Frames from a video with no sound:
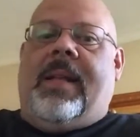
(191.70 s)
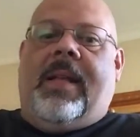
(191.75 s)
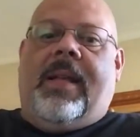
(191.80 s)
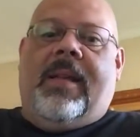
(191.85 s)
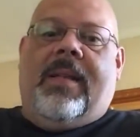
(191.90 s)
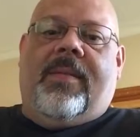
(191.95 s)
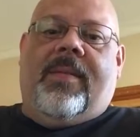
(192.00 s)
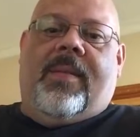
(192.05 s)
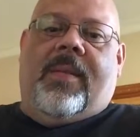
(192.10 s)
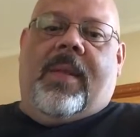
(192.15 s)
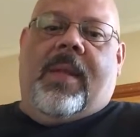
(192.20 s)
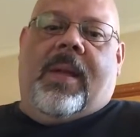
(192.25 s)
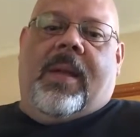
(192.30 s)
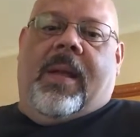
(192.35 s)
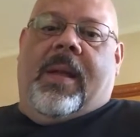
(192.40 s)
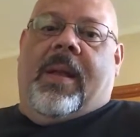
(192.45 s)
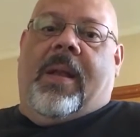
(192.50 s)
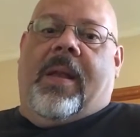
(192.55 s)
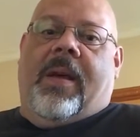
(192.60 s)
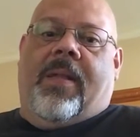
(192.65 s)
need
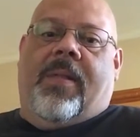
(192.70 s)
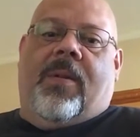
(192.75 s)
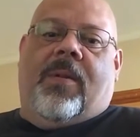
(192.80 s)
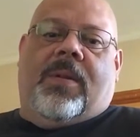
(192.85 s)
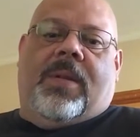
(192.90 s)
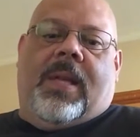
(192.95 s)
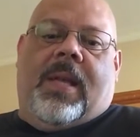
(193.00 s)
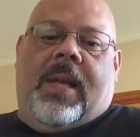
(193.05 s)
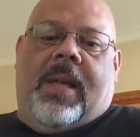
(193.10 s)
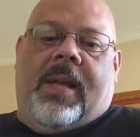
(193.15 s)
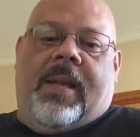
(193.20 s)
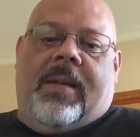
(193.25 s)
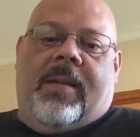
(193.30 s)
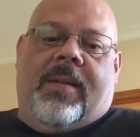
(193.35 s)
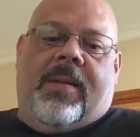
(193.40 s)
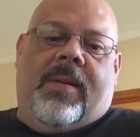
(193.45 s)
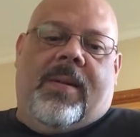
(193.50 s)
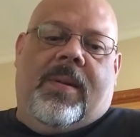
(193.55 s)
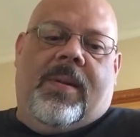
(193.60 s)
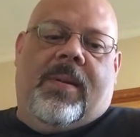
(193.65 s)
another
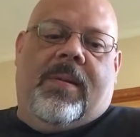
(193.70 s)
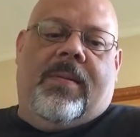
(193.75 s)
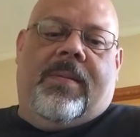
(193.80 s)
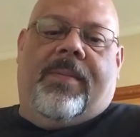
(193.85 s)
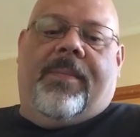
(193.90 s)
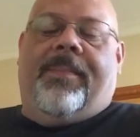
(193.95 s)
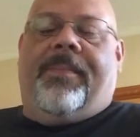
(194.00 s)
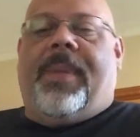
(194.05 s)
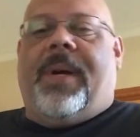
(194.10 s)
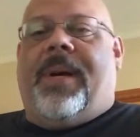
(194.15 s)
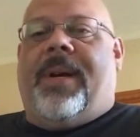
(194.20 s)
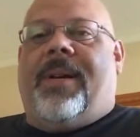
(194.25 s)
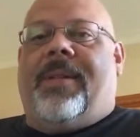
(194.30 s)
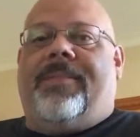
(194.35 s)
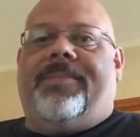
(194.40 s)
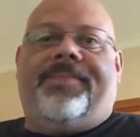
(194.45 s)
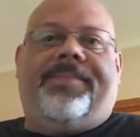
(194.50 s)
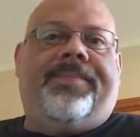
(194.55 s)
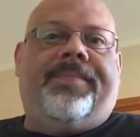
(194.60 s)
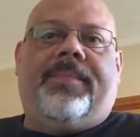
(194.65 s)
tank,
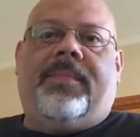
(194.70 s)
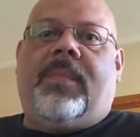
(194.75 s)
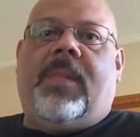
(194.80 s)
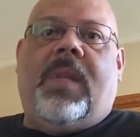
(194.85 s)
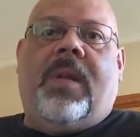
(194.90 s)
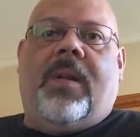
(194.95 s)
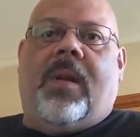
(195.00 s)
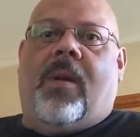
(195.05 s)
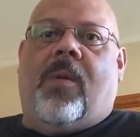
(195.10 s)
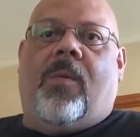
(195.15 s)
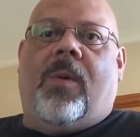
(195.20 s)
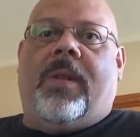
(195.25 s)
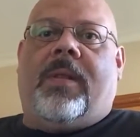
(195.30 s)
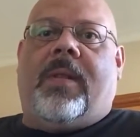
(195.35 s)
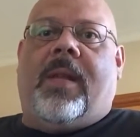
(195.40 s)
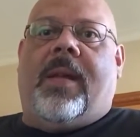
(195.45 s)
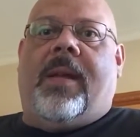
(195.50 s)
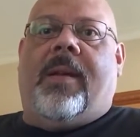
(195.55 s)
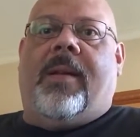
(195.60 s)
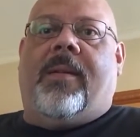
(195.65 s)
but, what
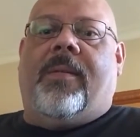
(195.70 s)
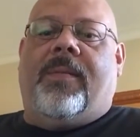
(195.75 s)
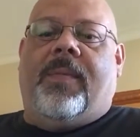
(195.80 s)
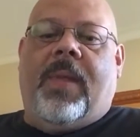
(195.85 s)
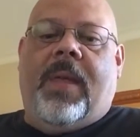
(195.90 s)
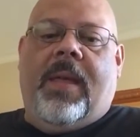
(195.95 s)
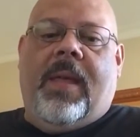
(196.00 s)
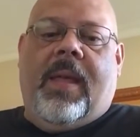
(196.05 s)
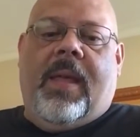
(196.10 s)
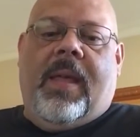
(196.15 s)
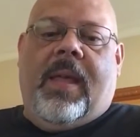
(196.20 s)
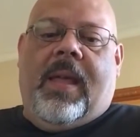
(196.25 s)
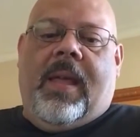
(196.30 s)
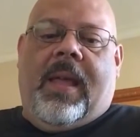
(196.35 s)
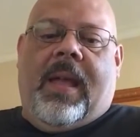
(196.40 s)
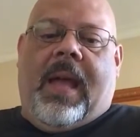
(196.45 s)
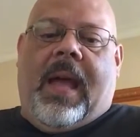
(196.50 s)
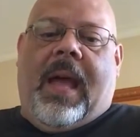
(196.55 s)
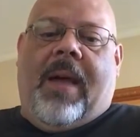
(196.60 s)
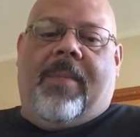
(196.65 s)
the hell.
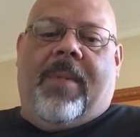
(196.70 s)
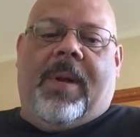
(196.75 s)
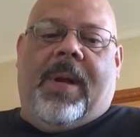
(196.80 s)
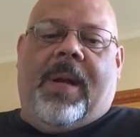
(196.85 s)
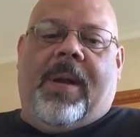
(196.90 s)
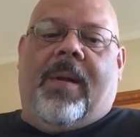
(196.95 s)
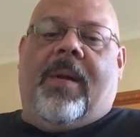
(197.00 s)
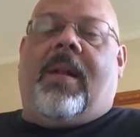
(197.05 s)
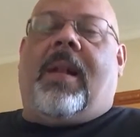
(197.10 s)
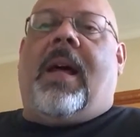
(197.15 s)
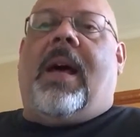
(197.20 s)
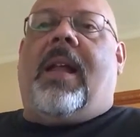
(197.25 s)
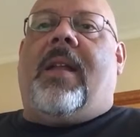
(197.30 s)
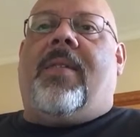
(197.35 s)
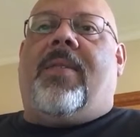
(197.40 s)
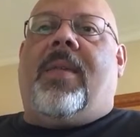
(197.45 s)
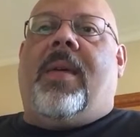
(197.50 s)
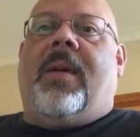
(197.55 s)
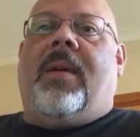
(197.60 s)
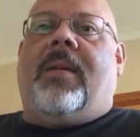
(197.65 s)
I've been hearing a lot
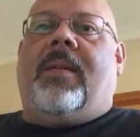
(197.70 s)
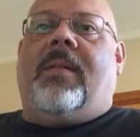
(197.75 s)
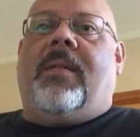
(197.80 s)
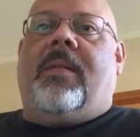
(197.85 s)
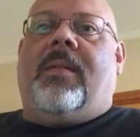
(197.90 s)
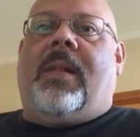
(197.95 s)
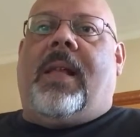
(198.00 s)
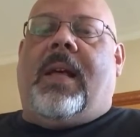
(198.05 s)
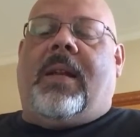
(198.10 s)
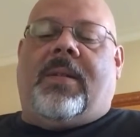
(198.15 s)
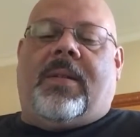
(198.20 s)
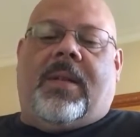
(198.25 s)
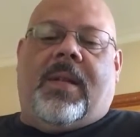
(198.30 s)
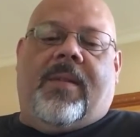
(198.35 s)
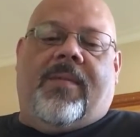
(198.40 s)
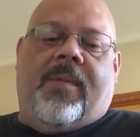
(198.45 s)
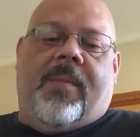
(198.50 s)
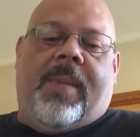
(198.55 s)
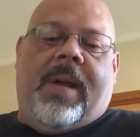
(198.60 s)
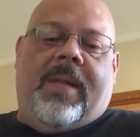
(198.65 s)
of
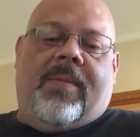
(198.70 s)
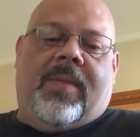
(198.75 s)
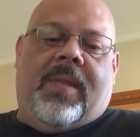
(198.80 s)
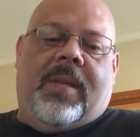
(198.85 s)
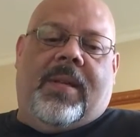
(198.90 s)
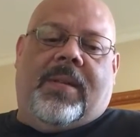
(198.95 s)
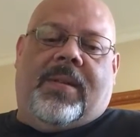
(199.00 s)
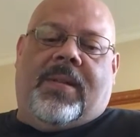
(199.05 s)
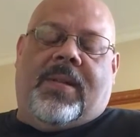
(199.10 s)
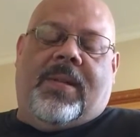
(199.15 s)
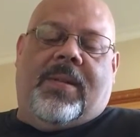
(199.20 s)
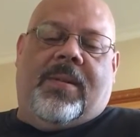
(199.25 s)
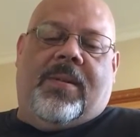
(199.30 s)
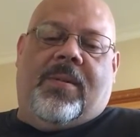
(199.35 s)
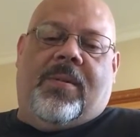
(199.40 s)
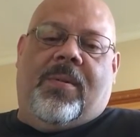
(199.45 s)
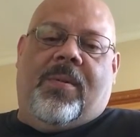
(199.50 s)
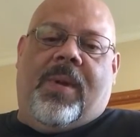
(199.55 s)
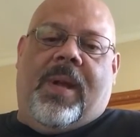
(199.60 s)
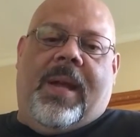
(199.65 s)
stuff about these
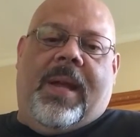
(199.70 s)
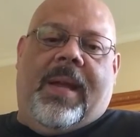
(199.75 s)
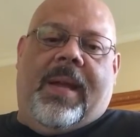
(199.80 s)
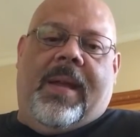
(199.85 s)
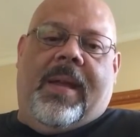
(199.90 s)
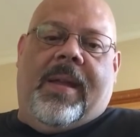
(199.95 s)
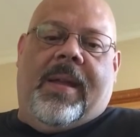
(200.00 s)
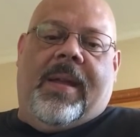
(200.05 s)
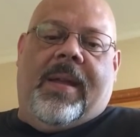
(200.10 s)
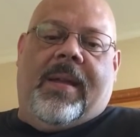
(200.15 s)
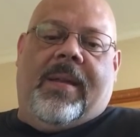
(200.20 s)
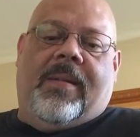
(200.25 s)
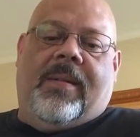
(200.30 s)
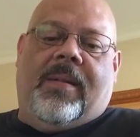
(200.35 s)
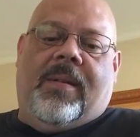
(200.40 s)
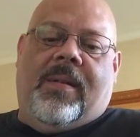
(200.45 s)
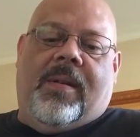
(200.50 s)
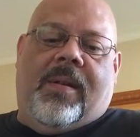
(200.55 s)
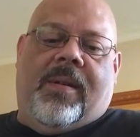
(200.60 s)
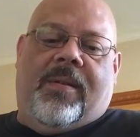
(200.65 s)
two,
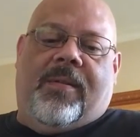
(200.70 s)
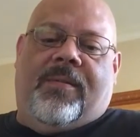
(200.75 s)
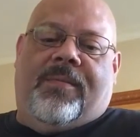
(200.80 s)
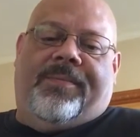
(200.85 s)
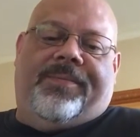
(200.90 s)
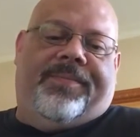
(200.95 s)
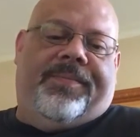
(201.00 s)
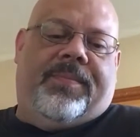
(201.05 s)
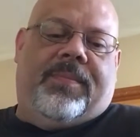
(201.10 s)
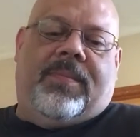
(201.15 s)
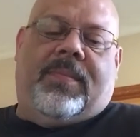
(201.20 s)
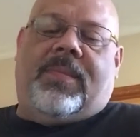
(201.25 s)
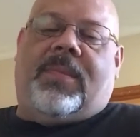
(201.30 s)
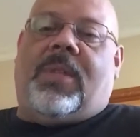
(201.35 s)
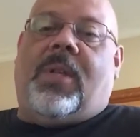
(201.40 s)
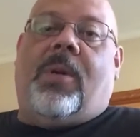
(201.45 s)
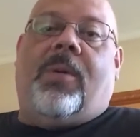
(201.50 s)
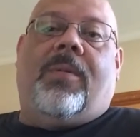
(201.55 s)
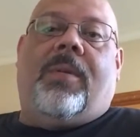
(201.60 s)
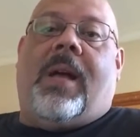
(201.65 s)
and,
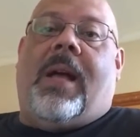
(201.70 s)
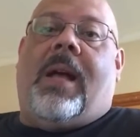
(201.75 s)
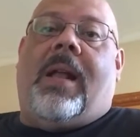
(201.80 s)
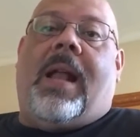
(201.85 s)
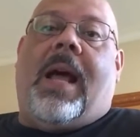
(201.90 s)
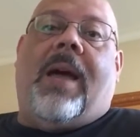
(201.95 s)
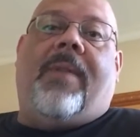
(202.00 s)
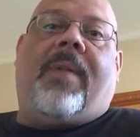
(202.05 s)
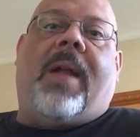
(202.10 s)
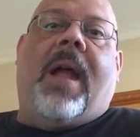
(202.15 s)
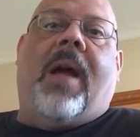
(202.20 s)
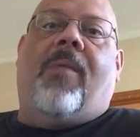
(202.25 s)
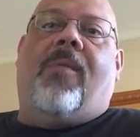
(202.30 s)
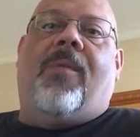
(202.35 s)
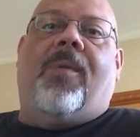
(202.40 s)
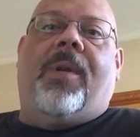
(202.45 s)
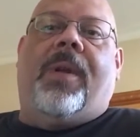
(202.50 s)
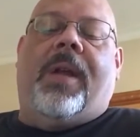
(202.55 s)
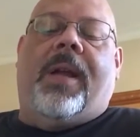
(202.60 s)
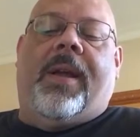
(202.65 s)
so I've got
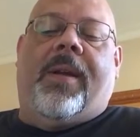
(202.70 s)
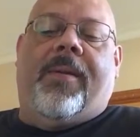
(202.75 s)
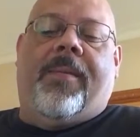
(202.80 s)
one